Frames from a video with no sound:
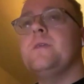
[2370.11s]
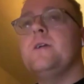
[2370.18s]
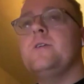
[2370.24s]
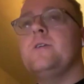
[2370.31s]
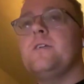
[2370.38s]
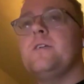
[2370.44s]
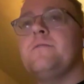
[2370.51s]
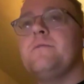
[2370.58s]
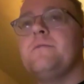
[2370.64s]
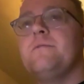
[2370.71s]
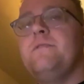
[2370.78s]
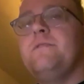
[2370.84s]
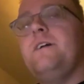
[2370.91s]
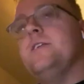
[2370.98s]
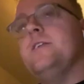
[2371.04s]
they've
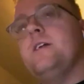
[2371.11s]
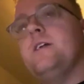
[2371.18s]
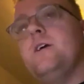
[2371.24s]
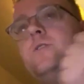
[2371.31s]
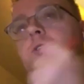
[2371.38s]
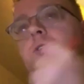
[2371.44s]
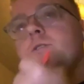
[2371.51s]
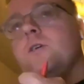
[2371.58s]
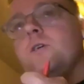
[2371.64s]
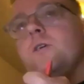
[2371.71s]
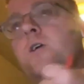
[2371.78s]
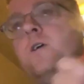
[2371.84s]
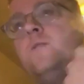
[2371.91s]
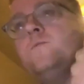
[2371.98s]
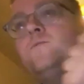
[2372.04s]
finalised
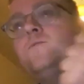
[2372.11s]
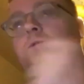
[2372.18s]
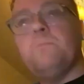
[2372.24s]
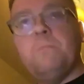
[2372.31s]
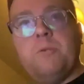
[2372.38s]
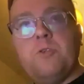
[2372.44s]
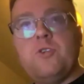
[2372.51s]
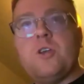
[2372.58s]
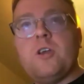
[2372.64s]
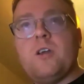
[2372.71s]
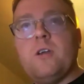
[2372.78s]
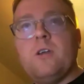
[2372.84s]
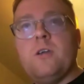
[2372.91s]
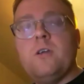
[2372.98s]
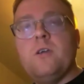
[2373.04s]
the budget